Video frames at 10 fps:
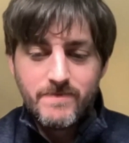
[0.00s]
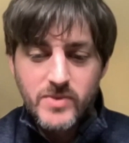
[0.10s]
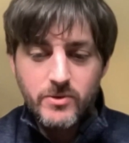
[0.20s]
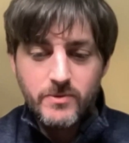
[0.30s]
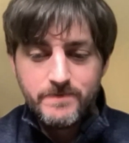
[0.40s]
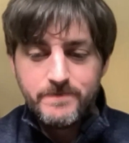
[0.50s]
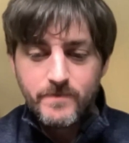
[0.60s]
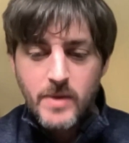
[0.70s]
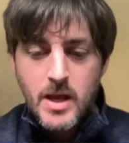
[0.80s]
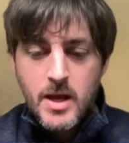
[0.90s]
So,
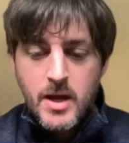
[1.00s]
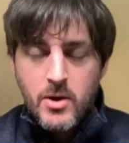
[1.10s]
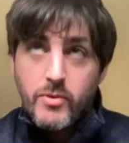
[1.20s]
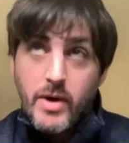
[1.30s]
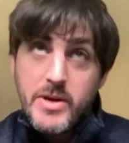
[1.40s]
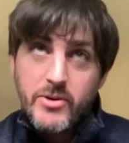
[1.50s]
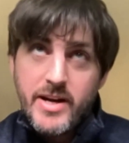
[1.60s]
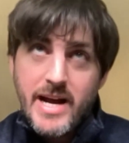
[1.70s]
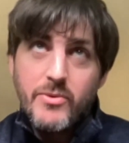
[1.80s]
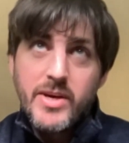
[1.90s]
I mean,
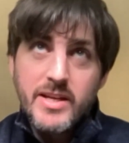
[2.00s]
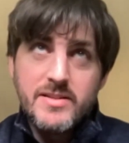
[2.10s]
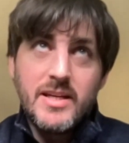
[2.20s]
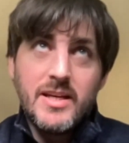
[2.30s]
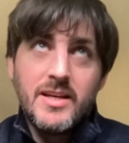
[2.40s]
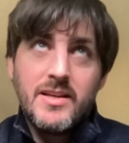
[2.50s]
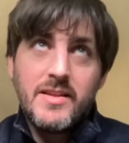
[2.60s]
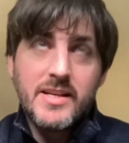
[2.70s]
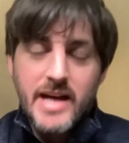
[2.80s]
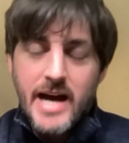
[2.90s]
right now we can see
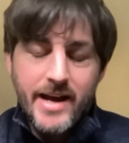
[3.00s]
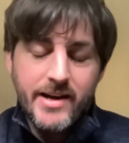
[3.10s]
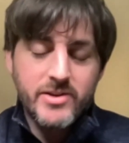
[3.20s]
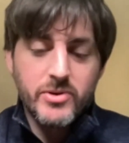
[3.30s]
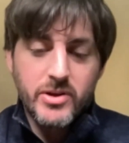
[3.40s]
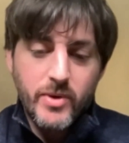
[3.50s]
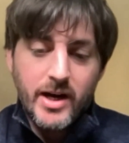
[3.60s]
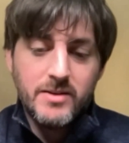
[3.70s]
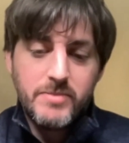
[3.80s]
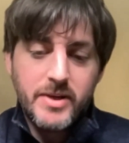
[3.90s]
things that ionize really
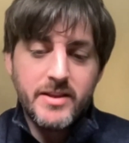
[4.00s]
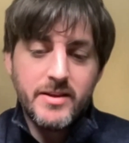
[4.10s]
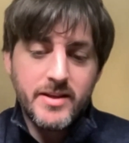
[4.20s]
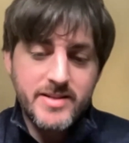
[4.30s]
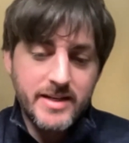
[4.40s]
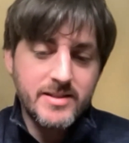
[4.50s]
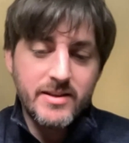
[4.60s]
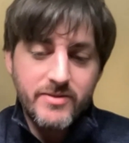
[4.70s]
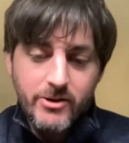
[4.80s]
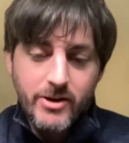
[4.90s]
well, but the
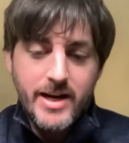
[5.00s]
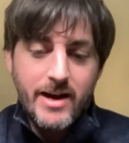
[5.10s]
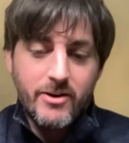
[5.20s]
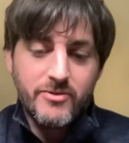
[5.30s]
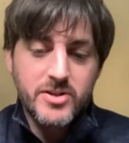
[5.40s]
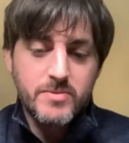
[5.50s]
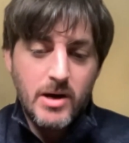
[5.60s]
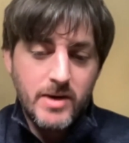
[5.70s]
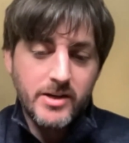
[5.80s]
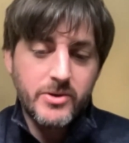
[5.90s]
sensitivity right now for
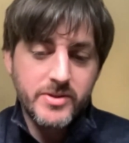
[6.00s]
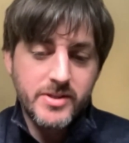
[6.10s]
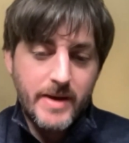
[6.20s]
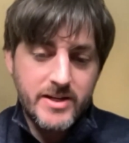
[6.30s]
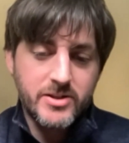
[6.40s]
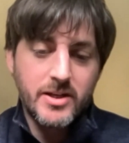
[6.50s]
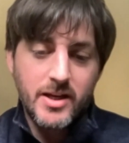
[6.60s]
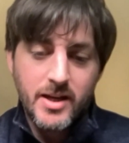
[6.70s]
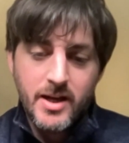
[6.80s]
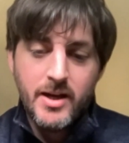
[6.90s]
small molecules,
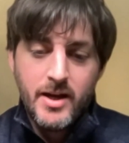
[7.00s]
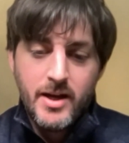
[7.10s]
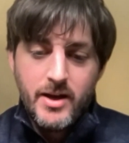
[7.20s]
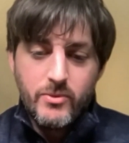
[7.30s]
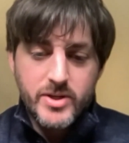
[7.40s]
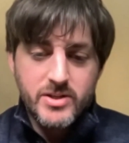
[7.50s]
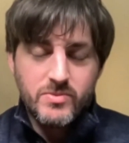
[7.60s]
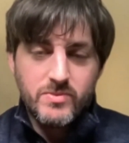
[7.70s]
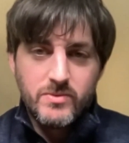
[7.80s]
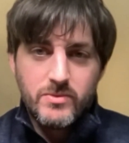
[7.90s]
especially, which
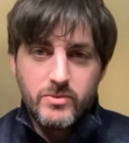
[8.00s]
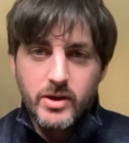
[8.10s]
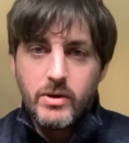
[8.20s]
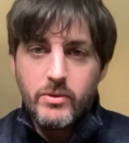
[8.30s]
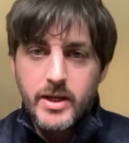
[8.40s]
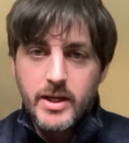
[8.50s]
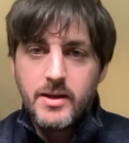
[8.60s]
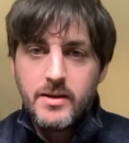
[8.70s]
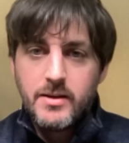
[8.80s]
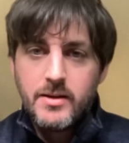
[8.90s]
is really what we